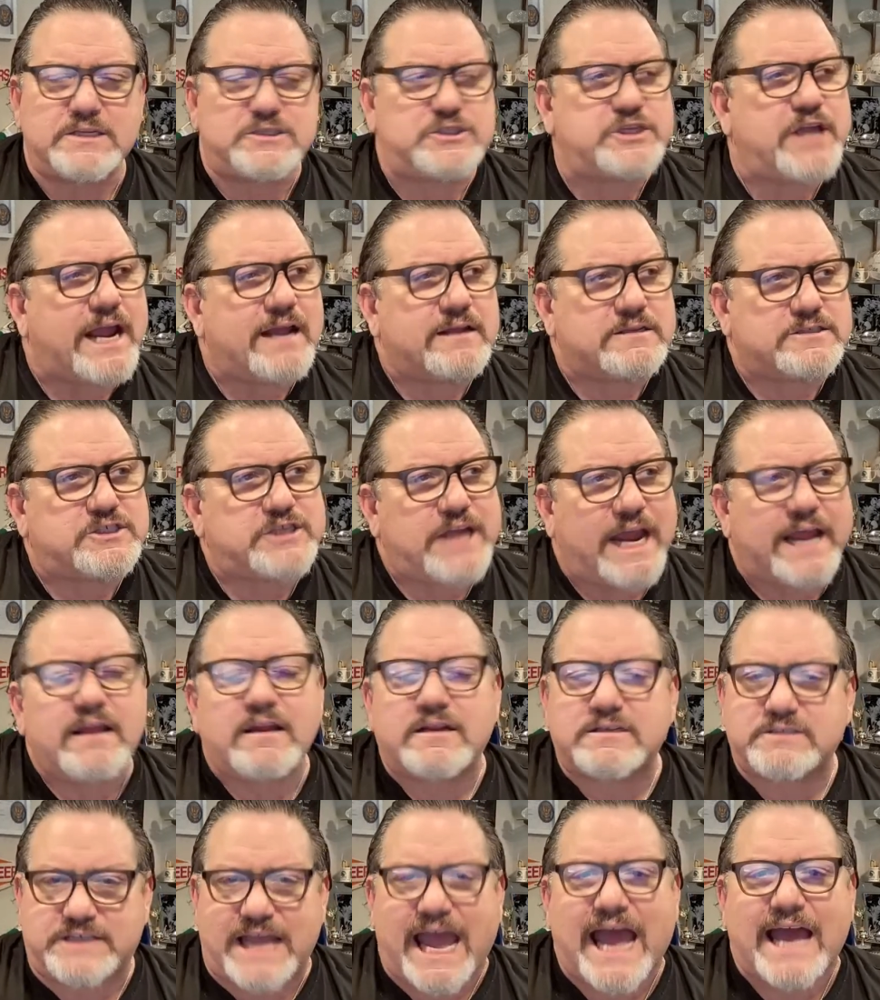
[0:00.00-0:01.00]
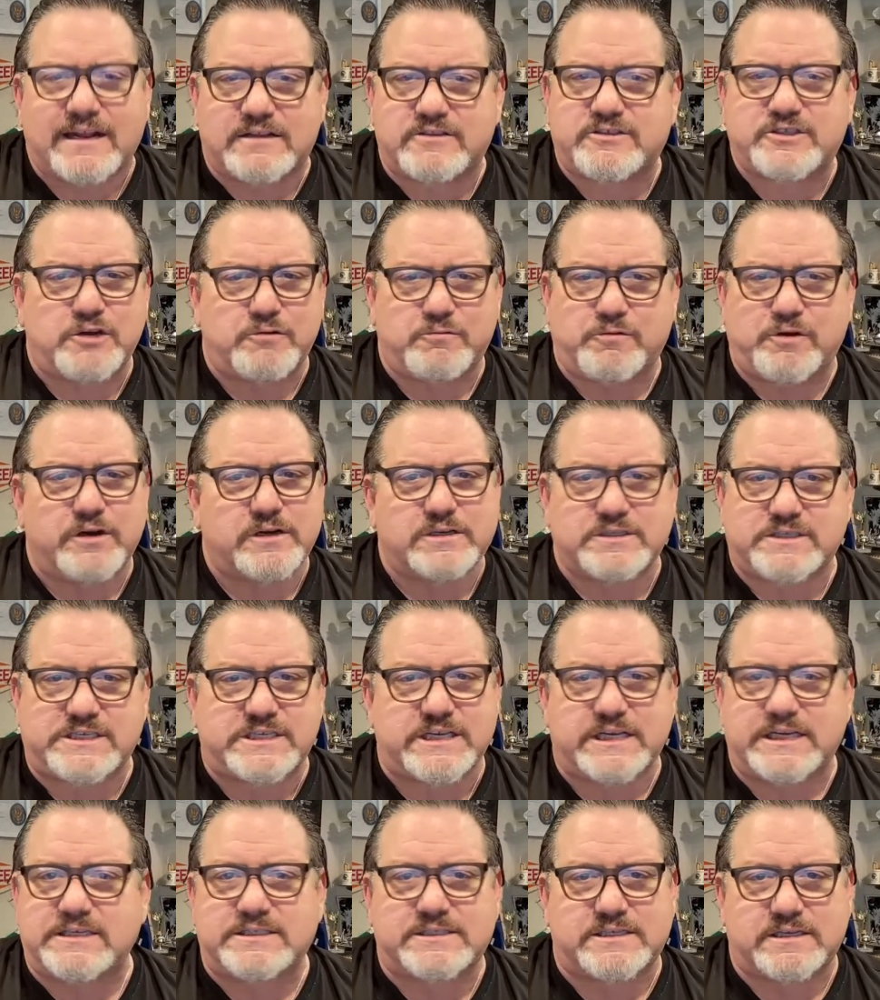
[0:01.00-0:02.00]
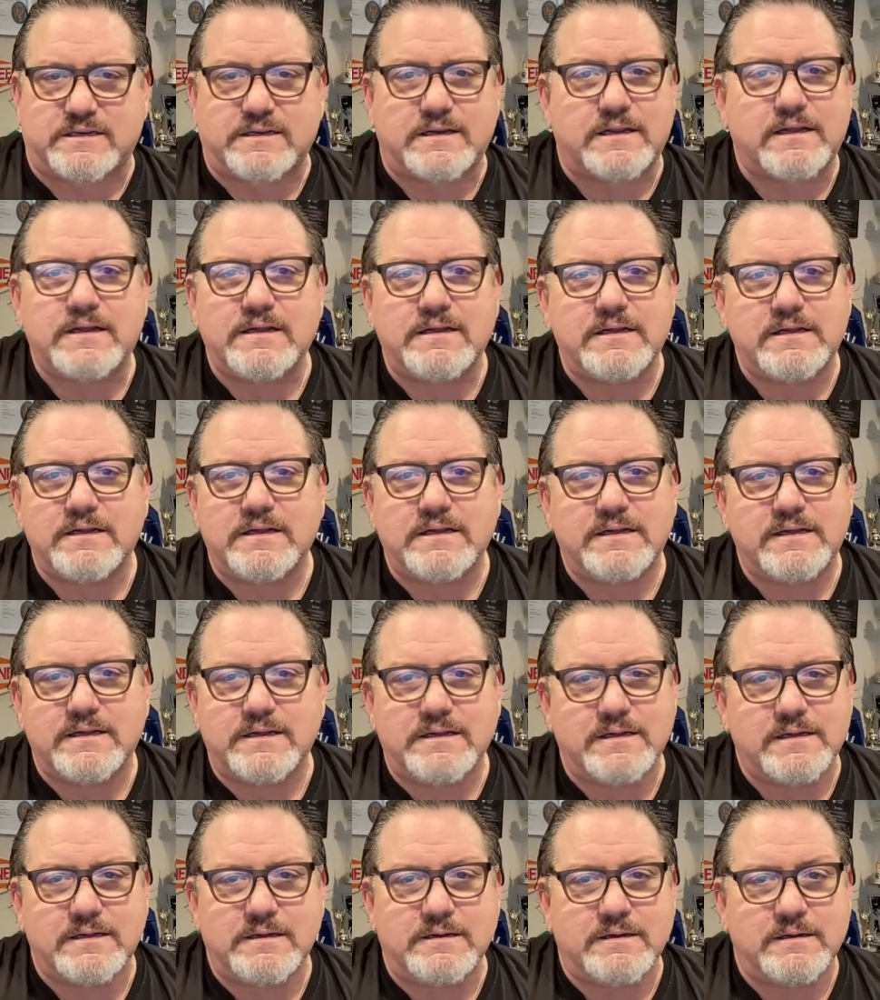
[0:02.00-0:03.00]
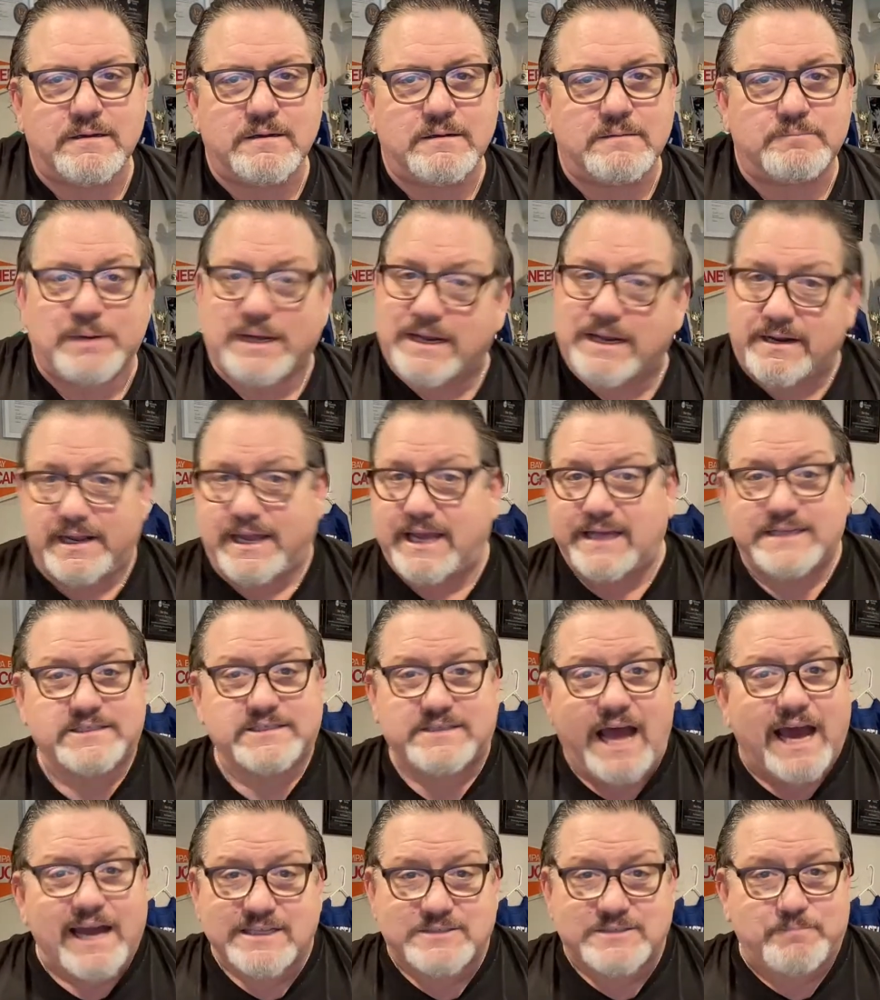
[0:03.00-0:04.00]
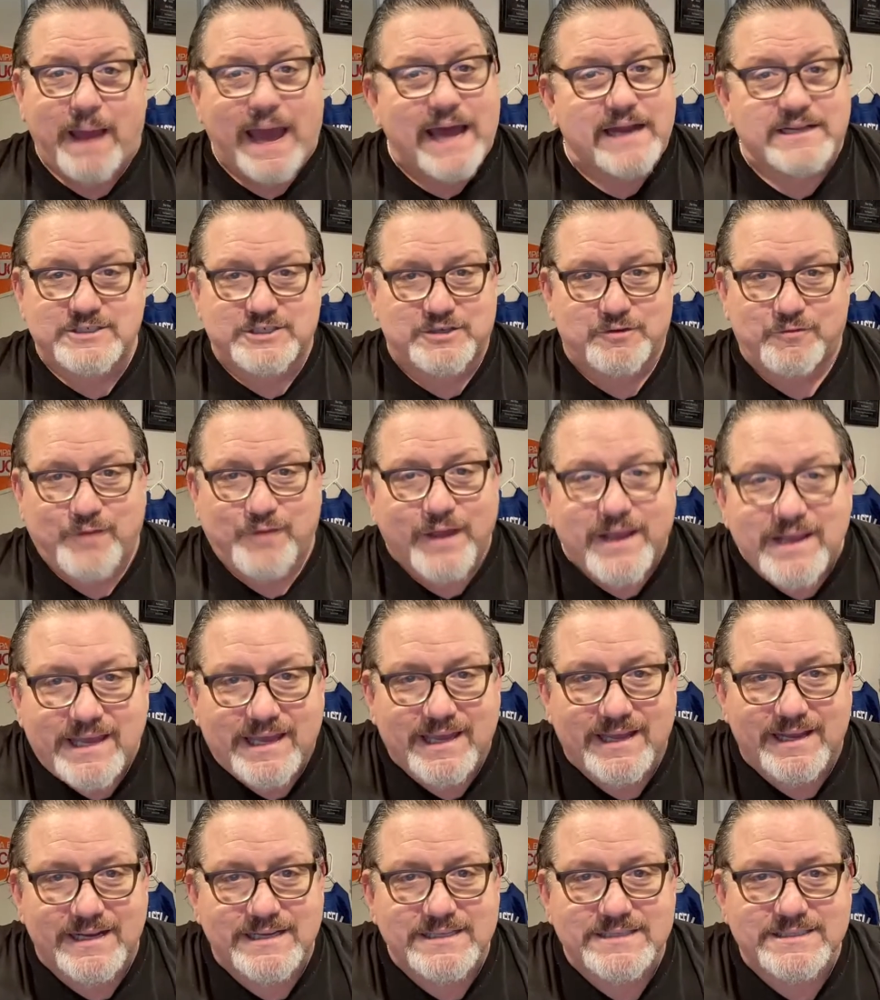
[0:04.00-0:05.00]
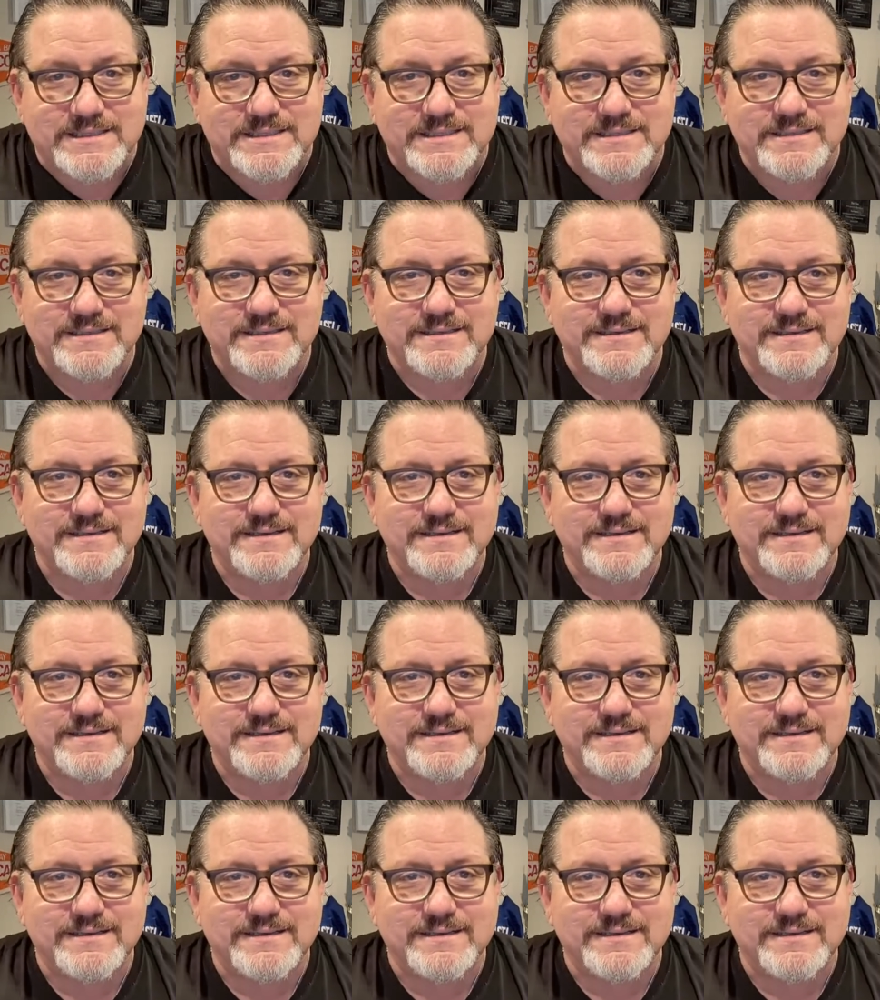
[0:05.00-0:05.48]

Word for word: Jalen's had too good a season, but he's not as bad as you think he is.